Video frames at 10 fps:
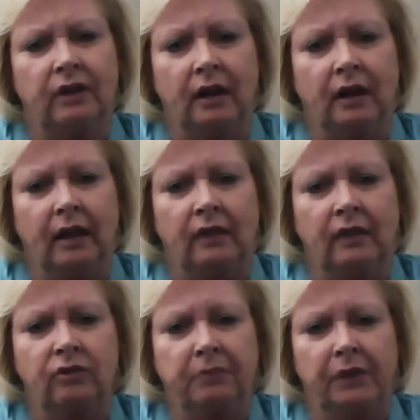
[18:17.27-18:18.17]
I think she'd be
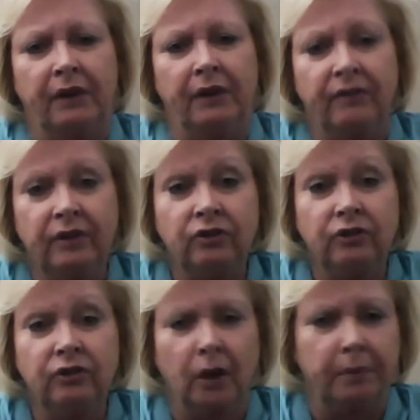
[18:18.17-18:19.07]
great for your show,
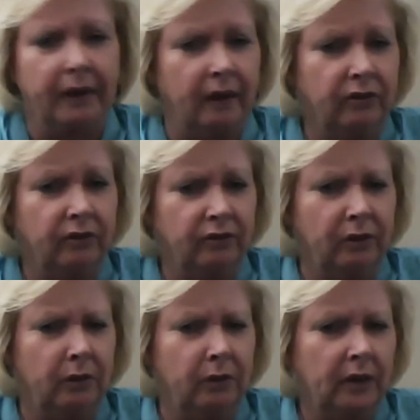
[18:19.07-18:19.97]
but I also
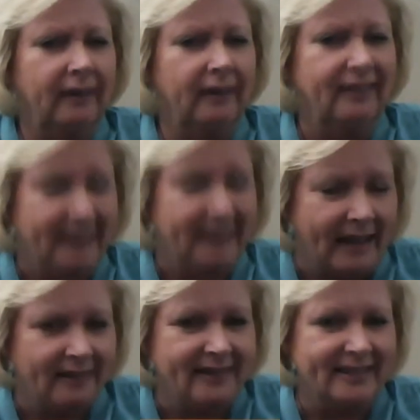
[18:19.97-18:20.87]
sense,
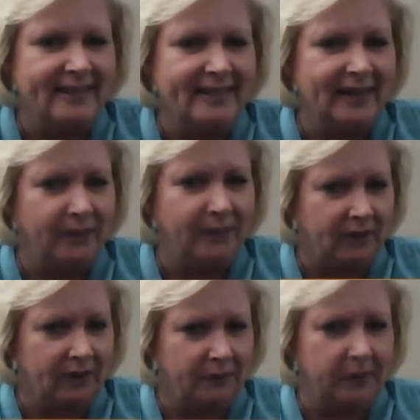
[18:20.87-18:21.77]
and there we talk
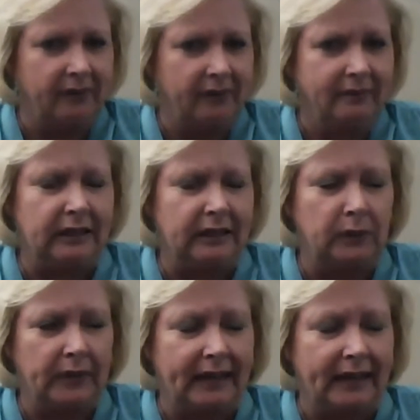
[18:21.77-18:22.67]
about,
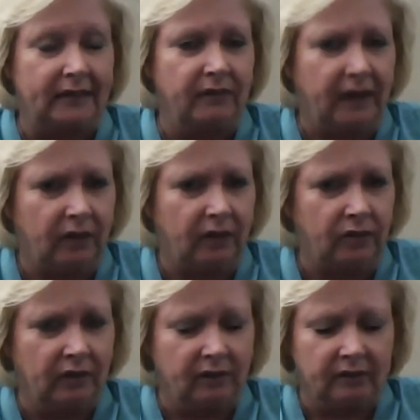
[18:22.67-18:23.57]
activating your
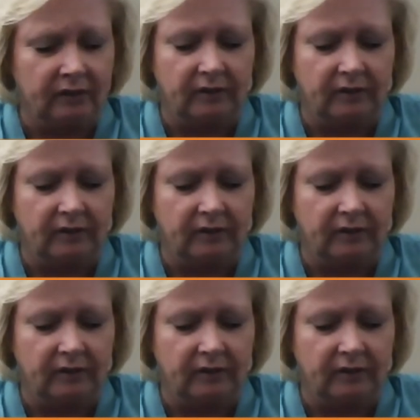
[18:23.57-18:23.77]
senses.